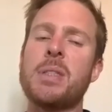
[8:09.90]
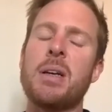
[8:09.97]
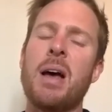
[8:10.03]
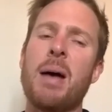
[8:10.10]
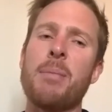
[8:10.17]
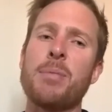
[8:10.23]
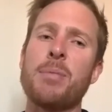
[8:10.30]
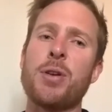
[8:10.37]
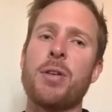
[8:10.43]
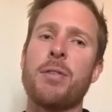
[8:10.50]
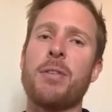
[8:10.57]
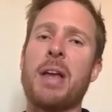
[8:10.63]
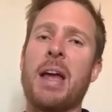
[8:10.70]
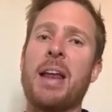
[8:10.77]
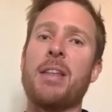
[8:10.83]
I'm sort
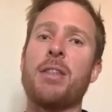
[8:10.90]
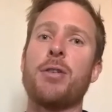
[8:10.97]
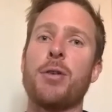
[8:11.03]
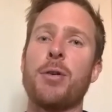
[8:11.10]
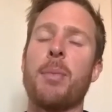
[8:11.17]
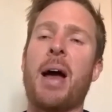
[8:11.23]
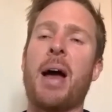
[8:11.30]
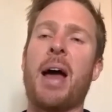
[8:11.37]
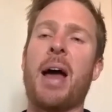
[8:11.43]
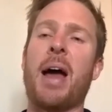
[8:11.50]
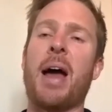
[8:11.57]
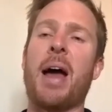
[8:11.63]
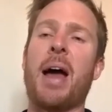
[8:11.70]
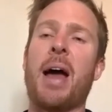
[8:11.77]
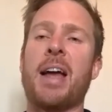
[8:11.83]
of getting through my
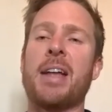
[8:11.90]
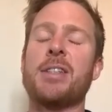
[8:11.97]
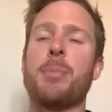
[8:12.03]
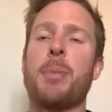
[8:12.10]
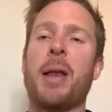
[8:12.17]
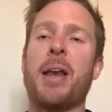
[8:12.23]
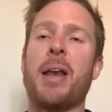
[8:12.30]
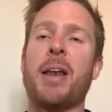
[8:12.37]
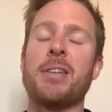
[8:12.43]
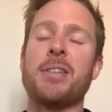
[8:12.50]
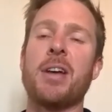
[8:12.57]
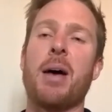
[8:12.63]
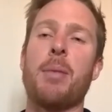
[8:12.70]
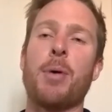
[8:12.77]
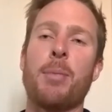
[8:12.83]
action and spending
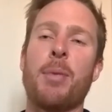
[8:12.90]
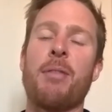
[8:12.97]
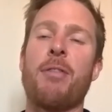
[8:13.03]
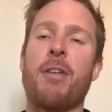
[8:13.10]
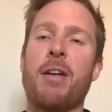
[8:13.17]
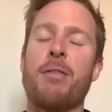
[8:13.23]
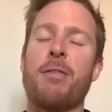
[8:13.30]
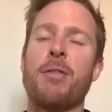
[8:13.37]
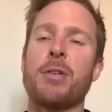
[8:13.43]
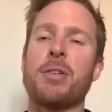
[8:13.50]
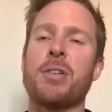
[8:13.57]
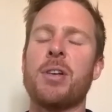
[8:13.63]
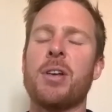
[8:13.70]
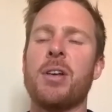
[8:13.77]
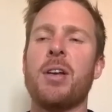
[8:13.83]
time on my front foot,
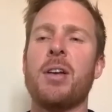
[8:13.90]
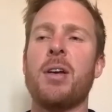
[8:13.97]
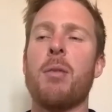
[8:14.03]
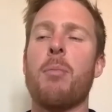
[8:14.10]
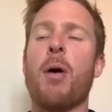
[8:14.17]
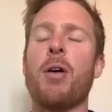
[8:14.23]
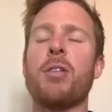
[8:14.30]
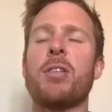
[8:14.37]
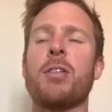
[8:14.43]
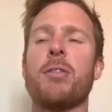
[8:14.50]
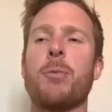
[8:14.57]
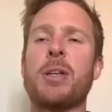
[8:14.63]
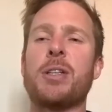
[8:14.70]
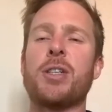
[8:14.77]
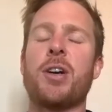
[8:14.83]
both of
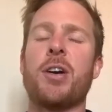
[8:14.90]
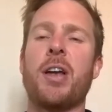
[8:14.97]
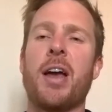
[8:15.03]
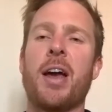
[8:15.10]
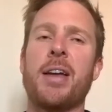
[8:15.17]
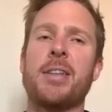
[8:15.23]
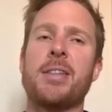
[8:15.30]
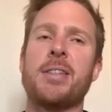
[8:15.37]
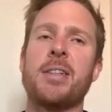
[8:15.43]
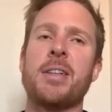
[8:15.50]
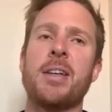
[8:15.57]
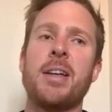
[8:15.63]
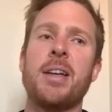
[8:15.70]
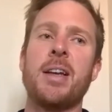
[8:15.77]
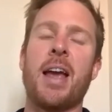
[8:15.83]
which create
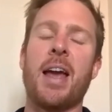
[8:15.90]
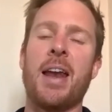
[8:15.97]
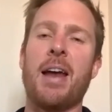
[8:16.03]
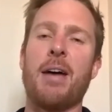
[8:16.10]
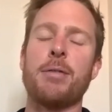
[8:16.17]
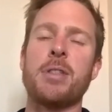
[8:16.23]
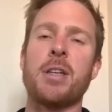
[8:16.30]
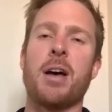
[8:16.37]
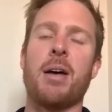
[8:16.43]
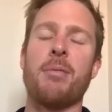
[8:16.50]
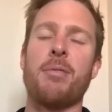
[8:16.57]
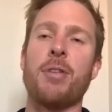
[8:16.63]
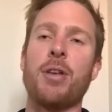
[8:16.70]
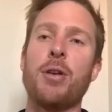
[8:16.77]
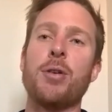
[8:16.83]
enough time
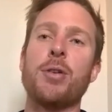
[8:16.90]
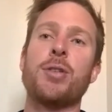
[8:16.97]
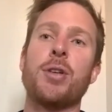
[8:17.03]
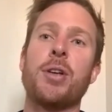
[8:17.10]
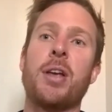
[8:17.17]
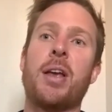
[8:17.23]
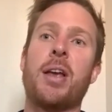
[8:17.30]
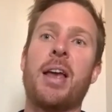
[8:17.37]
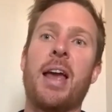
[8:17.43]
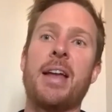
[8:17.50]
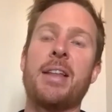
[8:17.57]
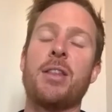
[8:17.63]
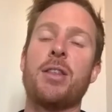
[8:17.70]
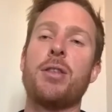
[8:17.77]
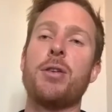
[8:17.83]
for you to
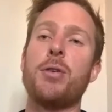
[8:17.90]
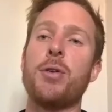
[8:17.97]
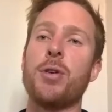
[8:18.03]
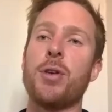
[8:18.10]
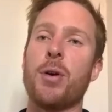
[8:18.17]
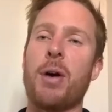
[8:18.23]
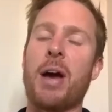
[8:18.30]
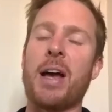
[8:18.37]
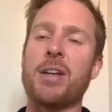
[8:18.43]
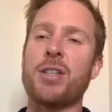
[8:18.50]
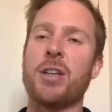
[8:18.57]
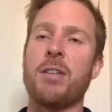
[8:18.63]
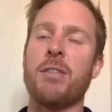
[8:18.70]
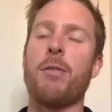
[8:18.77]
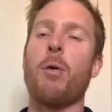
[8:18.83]
get through your
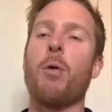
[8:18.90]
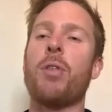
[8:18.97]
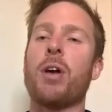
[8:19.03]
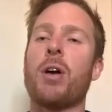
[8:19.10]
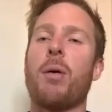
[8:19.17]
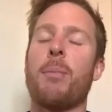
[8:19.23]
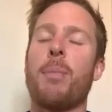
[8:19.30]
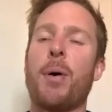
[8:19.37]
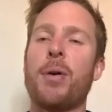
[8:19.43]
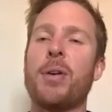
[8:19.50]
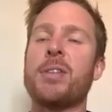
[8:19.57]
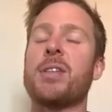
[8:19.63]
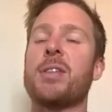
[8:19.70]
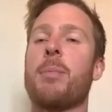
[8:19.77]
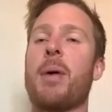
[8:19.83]
action, for all the
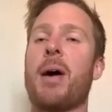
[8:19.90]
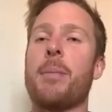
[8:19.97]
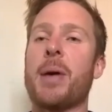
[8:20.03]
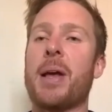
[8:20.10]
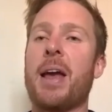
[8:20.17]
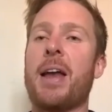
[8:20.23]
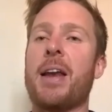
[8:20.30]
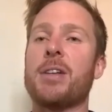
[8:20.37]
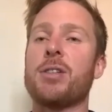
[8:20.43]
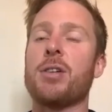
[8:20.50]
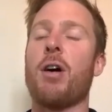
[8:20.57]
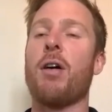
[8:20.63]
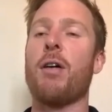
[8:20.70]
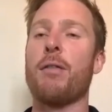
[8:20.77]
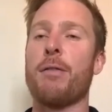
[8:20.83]
components and the biomechanics
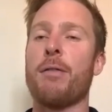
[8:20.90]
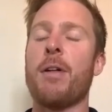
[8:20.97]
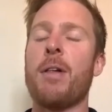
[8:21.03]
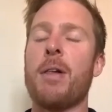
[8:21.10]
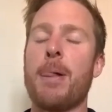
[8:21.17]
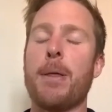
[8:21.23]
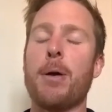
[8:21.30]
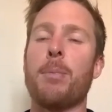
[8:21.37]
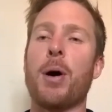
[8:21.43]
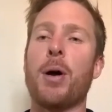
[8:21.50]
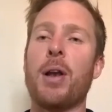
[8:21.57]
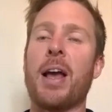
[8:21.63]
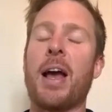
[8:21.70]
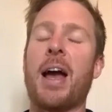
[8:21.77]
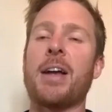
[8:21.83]
of your
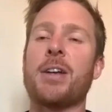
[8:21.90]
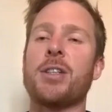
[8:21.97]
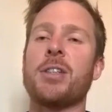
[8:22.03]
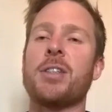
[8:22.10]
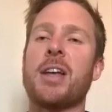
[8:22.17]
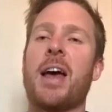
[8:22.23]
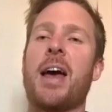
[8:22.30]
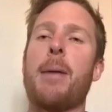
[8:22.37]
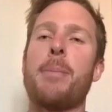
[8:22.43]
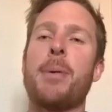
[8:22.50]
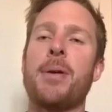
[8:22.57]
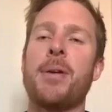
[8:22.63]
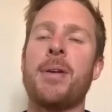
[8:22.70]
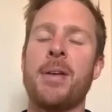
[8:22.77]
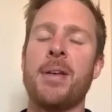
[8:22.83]
bowling action to happen.